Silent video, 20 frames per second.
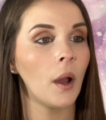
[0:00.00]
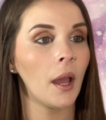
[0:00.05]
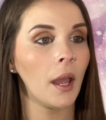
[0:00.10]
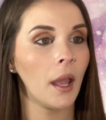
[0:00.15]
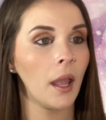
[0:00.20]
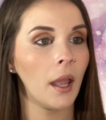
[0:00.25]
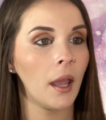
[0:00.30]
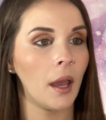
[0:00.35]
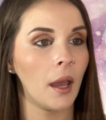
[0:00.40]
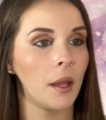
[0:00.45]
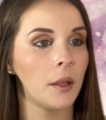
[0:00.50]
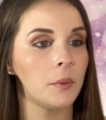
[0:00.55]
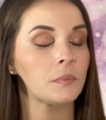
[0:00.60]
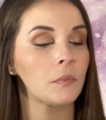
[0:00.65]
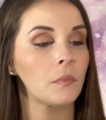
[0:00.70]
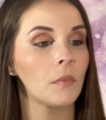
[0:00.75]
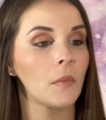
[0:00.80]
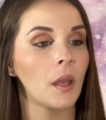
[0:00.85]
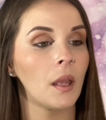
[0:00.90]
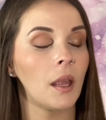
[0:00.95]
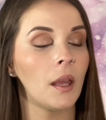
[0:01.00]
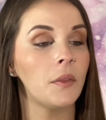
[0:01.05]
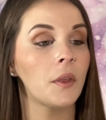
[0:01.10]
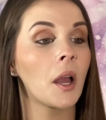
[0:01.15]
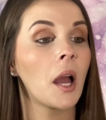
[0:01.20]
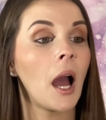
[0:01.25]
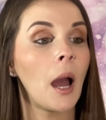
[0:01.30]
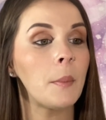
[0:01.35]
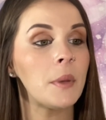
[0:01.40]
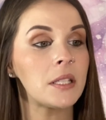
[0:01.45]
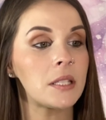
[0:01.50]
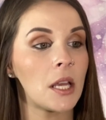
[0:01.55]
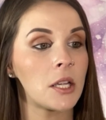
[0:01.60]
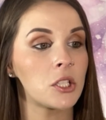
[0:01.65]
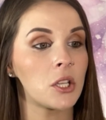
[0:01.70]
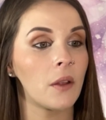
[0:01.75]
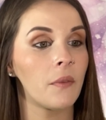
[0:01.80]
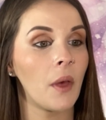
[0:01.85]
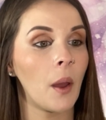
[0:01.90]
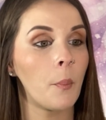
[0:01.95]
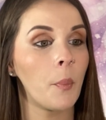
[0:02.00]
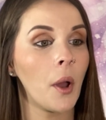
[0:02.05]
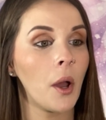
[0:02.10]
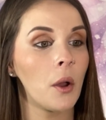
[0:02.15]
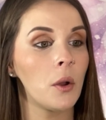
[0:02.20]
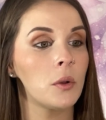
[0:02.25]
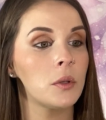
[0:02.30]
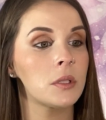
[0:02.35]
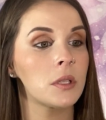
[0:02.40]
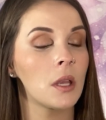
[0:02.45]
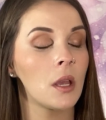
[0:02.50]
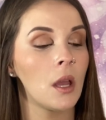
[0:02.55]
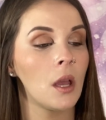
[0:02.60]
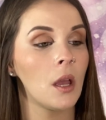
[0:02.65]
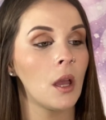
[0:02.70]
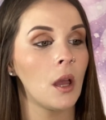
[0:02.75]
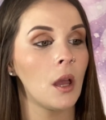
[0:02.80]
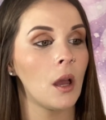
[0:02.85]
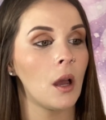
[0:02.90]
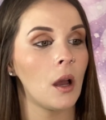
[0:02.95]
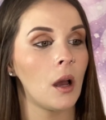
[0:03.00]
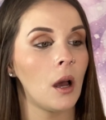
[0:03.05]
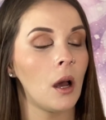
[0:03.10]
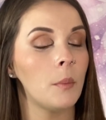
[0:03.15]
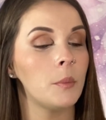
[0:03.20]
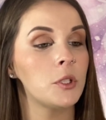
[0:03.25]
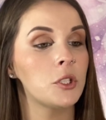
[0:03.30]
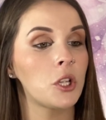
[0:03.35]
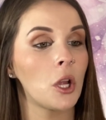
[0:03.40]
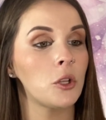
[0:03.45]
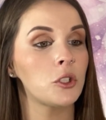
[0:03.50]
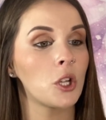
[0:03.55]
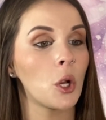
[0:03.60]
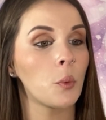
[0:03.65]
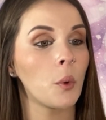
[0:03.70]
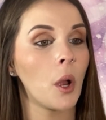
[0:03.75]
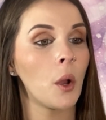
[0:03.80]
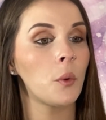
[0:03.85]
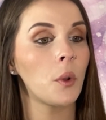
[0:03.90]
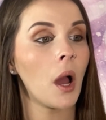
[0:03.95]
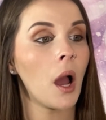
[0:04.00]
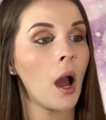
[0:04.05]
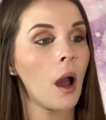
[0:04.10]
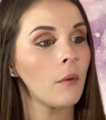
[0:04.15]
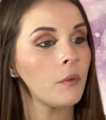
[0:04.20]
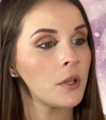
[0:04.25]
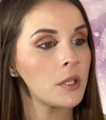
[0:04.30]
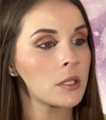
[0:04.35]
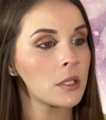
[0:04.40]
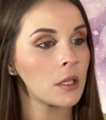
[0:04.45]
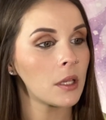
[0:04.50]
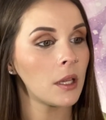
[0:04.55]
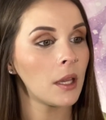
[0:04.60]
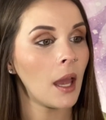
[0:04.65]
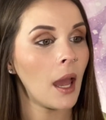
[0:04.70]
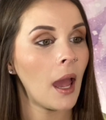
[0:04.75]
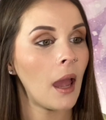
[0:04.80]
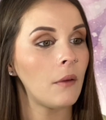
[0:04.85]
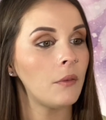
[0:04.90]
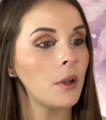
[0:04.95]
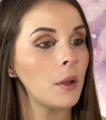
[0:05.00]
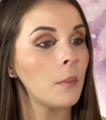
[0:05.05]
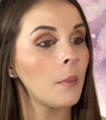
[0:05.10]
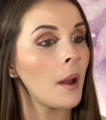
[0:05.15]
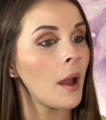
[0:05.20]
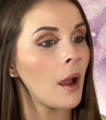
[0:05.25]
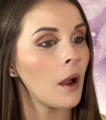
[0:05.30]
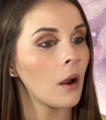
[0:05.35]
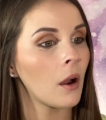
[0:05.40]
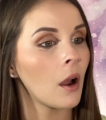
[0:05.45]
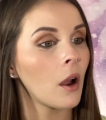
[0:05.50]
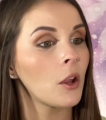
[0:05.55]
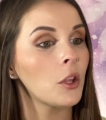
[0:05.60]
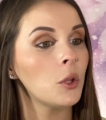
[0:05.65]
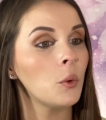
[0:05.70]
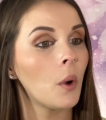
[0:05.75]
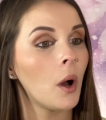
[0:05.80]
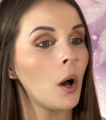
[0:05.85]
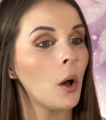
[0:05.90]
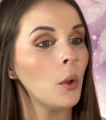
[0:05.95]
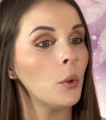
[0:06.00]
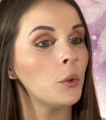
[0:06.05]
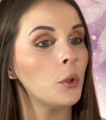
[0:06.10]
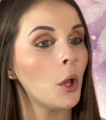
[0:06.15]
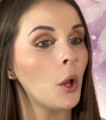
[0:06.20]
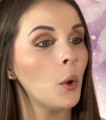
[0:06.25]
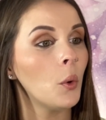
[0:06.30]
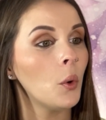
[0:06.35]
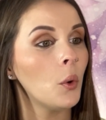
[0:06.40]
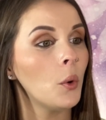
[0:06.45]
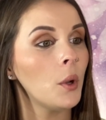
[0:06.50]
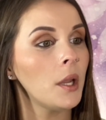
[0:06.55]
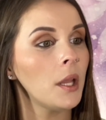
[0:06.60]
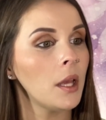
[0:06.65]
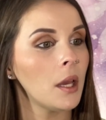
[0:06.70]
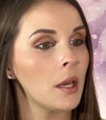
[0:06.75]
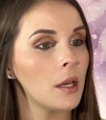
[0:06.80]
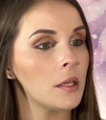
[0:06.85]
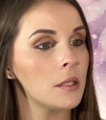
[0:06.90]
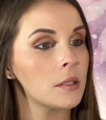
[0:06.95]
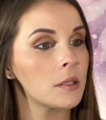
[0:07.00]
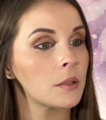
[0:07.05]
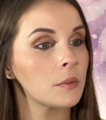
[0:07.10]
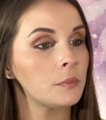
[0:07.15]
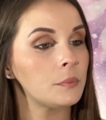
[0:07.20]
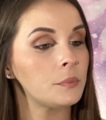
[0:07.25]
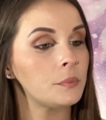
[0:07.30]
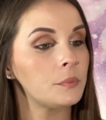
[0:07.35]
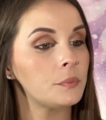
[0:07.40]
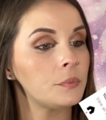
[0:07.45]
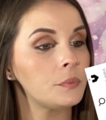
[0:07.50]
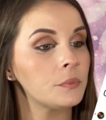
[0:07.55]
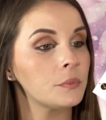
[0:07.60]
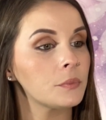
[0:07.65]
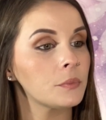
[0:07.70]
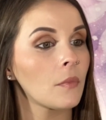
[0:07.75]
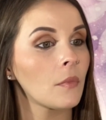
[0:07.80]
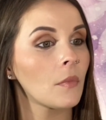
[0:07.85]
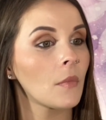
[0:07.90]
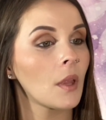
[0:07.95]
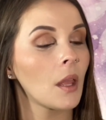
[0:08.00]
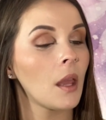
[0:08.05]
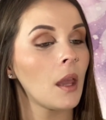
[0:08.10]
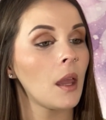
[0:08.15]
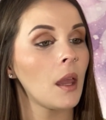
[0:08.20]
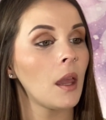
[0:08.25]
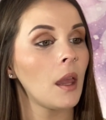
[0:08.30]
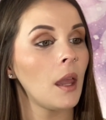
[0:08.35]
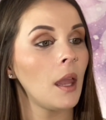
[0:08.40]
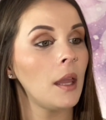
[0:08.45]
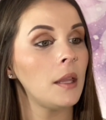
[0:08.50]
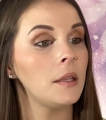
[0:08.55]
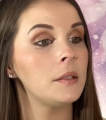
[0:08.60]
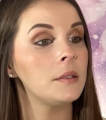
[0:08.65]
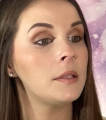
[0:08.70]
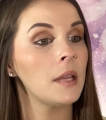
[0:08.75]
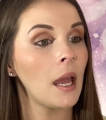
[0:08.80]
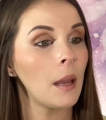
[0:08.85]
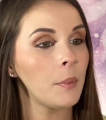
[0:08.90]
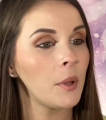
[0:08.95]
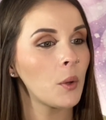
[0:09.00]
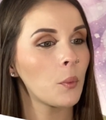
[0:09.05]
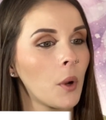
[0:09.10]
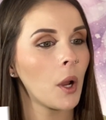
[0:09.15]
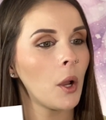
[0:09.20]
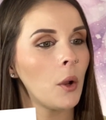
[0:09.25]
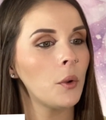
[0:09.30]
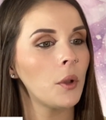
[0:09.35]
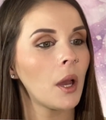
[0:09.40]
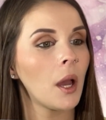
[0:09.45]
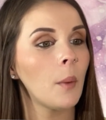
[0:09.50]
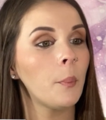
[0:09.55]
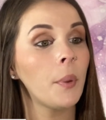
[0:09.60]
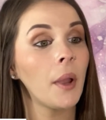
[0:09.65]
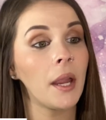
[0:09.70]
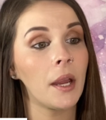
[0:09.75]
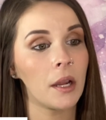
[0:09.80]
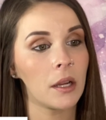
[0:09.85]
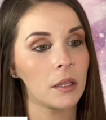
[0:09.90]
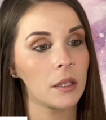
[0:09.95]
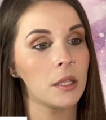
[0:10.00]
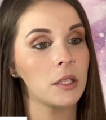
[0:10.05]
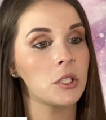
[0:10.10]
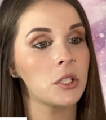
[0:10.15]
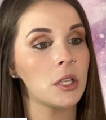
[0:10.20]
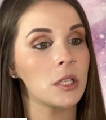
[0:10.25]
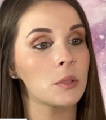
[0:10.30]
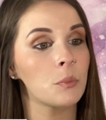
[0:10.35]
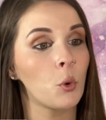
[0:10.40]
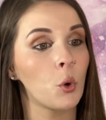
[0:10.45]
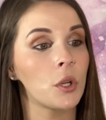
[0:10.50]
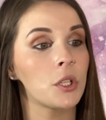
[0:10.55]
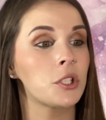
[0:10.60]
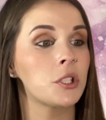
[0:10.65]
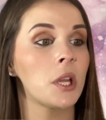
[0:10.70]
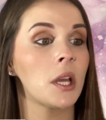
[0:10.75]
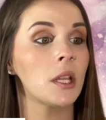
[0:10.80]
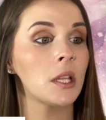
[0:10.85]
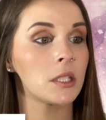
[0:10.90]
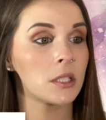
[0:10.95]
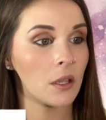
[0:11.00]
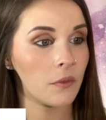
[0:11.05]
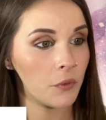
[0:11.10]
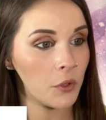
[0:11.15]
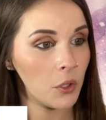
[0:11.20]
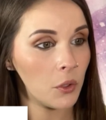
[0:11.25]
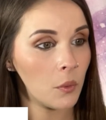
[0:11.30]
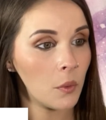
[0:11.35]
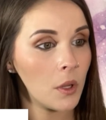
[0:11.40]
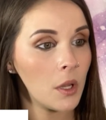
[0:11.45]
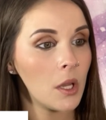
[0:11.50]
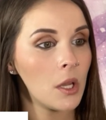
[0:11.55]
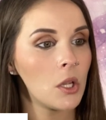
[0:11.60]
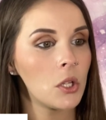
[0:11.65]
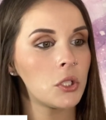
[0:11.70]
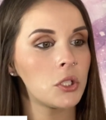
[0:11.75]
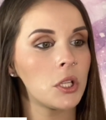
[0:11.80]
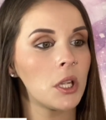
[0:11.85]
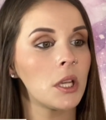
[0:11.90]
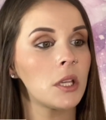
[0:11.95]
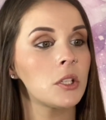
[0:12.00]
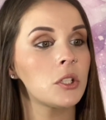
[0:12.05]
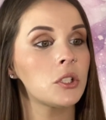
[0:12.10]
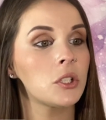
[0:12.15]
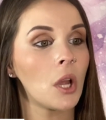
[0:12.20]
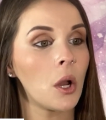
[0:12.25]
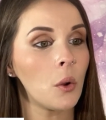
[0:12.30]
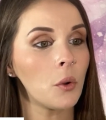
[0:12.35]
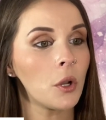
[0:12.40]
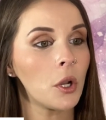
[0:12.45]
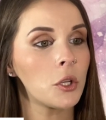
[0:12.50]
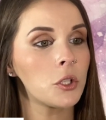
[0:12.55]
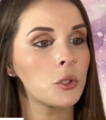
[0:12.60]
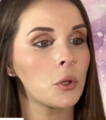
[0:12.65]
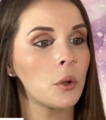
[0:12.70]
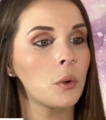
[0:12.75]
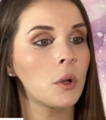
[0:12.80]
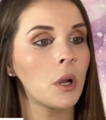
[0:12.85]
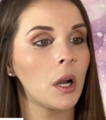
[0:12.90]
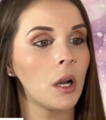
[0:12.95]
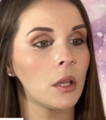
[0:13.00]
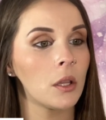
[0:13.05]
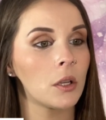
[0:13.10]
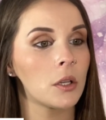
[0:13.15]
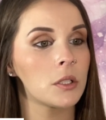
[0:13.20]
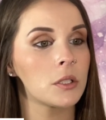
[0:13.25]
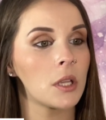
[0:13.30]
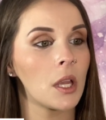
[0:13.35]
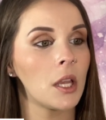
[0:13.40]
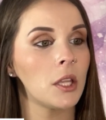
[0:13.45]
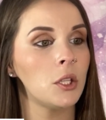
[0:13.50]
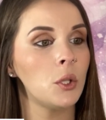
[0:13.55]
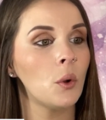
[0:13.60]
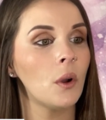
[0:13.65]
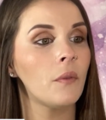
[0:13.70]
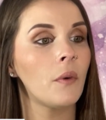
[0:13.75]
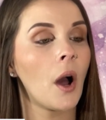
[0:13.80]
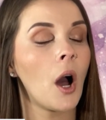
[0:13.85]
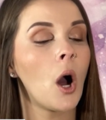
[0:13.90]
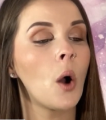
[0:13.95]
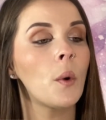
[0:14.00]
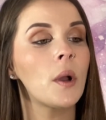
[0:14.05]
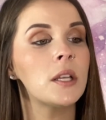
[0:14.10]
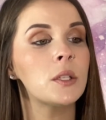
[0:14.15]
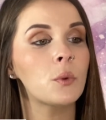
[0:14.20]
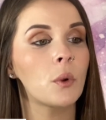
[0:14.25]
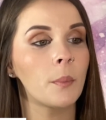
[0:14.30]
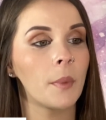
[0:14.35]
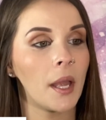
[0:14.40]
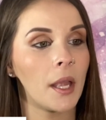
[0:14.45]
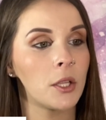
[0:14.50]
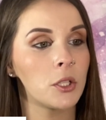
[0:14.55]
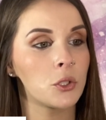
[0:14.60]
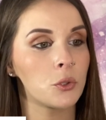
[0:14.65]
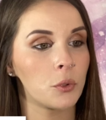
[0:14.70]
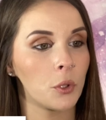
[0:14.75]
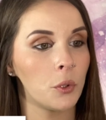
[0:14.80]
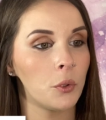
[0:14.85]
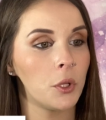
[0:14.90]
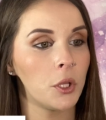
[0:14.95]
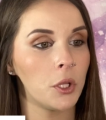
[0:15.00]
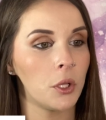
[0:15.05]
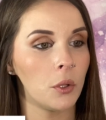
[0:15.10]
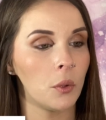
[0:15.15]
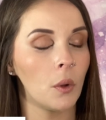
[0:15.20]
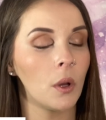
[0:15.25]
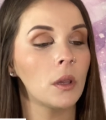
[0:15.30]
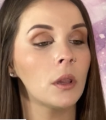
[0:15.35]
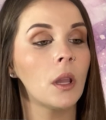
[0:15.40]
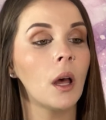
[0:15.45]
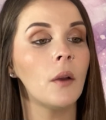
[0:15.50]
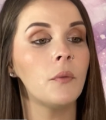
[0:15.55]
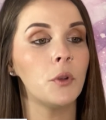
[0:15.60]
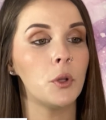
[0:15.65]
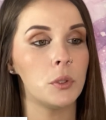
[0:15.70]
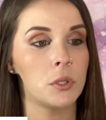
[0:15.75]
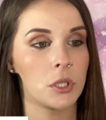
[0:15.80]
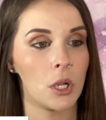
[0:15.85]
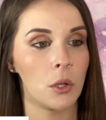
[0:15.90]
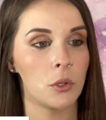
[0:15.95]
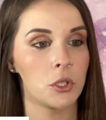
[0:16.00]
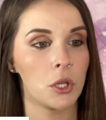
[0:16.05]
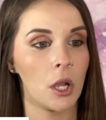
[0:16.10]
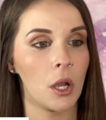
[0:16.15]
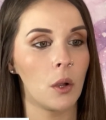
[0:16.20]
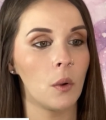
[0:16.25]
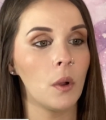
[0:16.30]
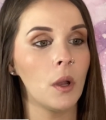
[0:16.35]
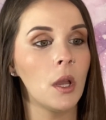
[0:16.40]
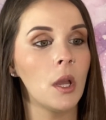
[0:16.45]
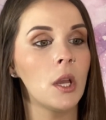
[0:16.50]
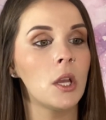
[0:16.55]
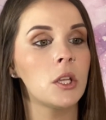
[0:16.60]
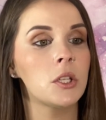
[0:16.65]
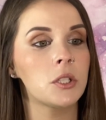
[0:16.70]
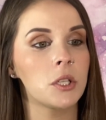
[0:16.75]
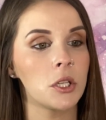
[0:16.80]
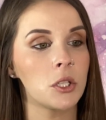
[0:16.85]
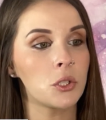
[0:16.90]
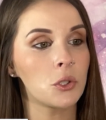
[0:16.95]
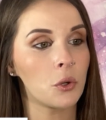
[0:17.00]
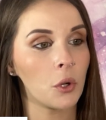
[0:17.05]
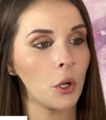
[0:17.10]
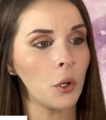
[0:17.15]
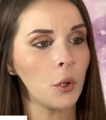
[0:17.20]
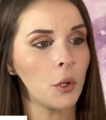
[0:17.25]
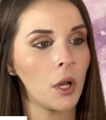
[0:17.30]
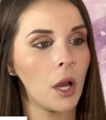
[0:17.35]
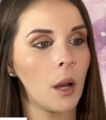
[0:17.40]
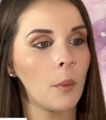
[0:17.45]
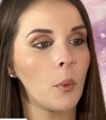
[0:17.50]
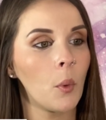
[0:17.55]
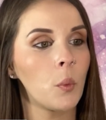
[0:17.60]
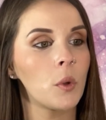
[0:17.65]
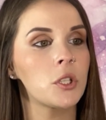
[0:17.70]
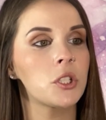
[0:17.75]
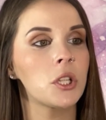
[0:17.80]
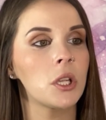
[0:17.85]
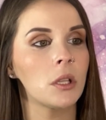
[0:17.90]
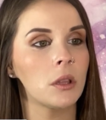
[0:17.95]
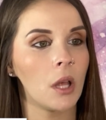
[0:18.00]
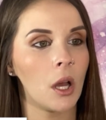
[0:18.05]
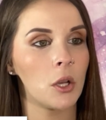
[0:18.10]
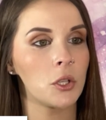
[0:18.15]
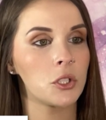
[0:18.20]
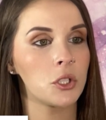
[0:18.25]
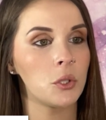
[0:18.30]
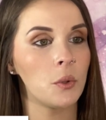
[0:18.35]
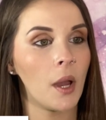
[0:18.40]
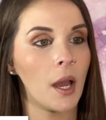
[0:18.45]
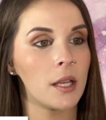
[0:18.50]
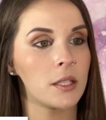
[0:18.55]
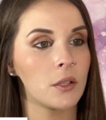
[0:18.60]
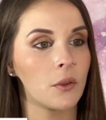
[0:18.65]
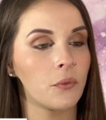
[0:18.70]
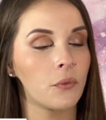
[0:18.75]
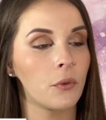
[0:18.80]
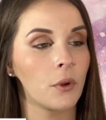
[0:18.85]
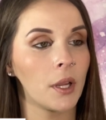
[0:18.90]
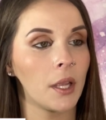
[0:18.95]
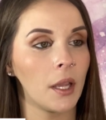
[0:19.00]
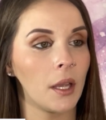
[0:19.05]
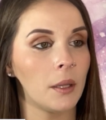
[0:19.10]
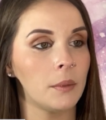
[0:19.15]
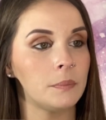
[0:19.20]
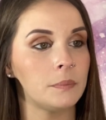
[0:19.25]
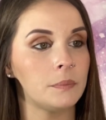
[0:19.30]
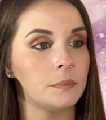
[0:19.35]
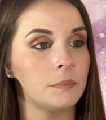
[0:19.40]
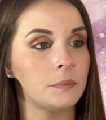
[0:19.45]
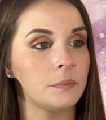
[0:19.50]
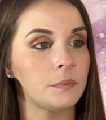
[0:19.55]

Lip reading: ahead." In the comment section of that post, Jojo wrote, "Obviously, I have an admirer. You all know who it is." And Debbie wrote, "Apparently, she is more jealous of you. She has shown her true colors, and you have always remained true to you. Love you, Jojo. She screwed up when she lost you as a friend."